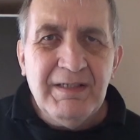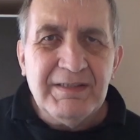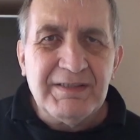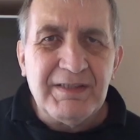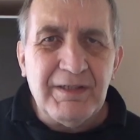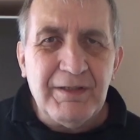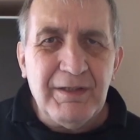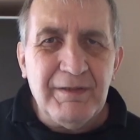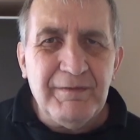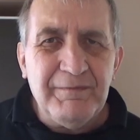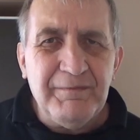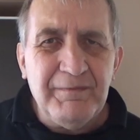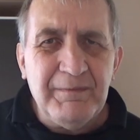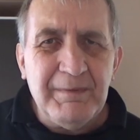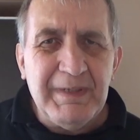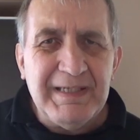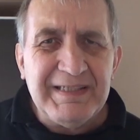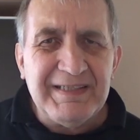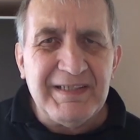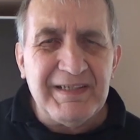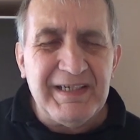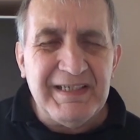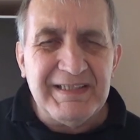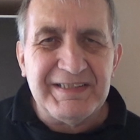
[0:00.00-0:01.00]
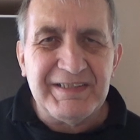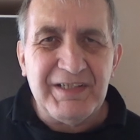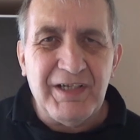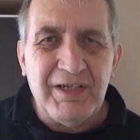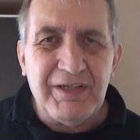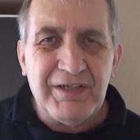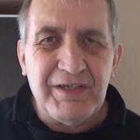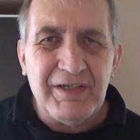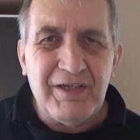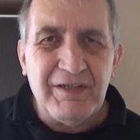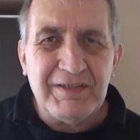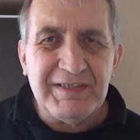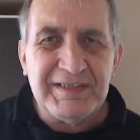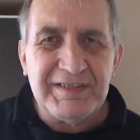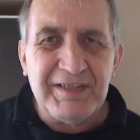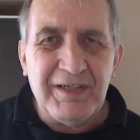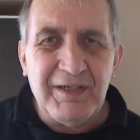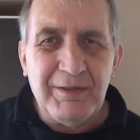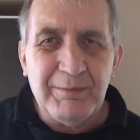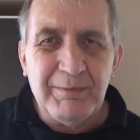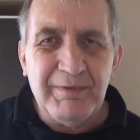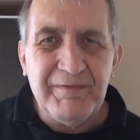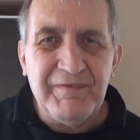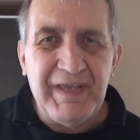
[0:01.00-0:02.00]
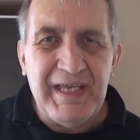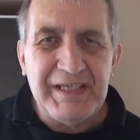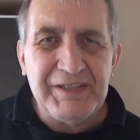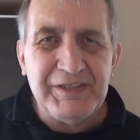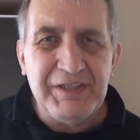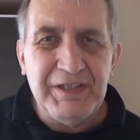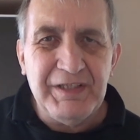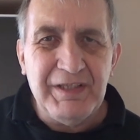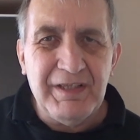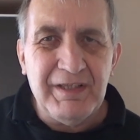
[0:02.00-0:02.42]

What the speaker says: So as I get started, I'll start with actually